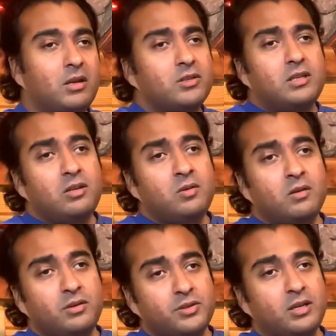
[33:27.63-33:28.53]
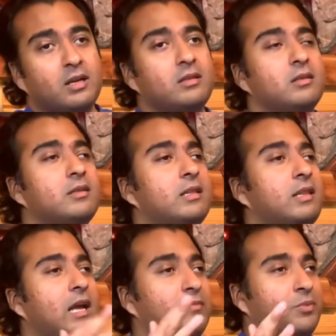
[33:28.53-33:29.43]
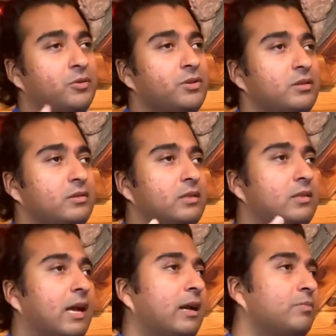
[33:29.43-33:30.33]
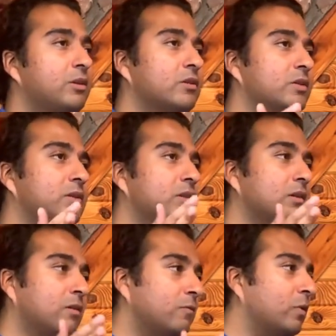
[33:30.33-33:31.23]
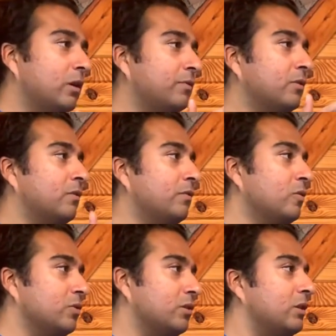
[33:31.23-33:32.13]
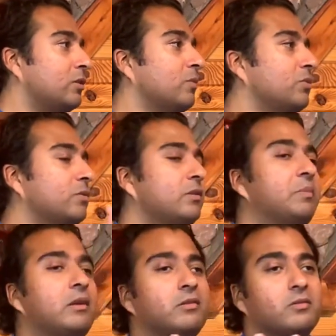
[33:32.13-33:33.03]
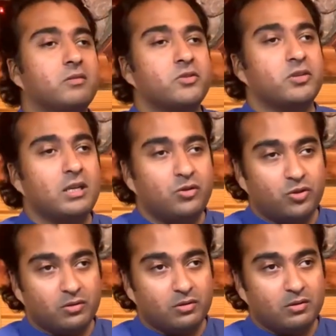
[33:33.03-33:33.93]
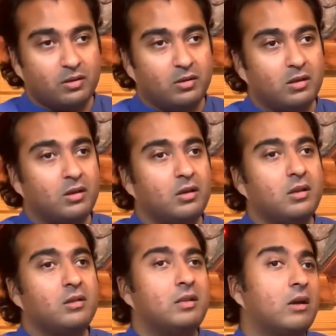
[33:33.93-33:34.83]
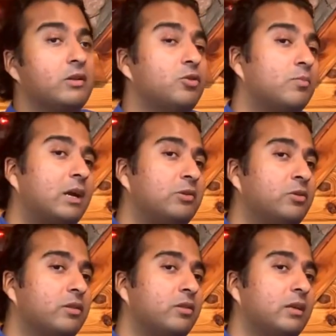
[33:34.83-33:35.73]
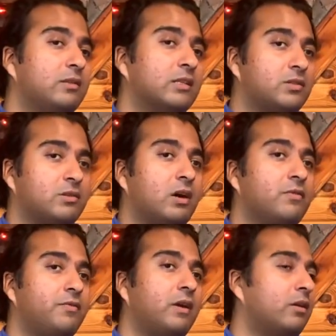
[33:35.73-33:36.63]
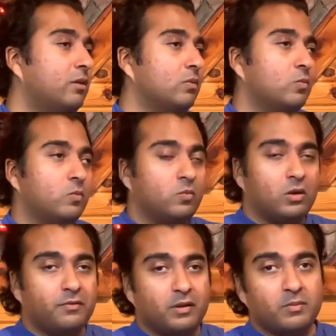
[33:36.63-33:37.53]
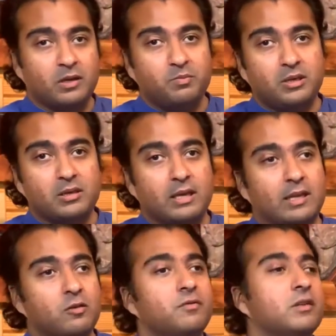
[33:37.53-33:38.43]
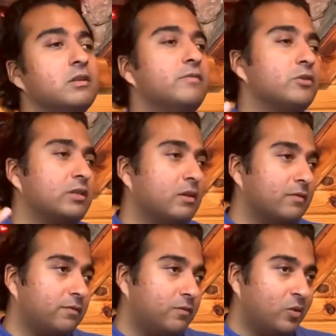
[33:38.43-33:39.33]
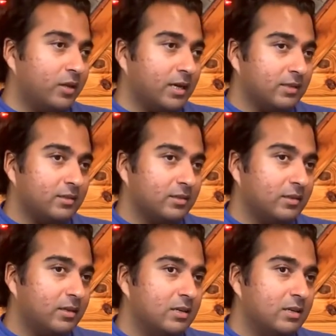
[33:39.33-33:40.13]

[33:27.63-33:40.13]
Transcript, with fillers: Because then you understand that that person did that because of whatever arose in terms of dependent origination. Now, in your mind, you could think that's unfair and whatever it might be, and you forgive yourself for that.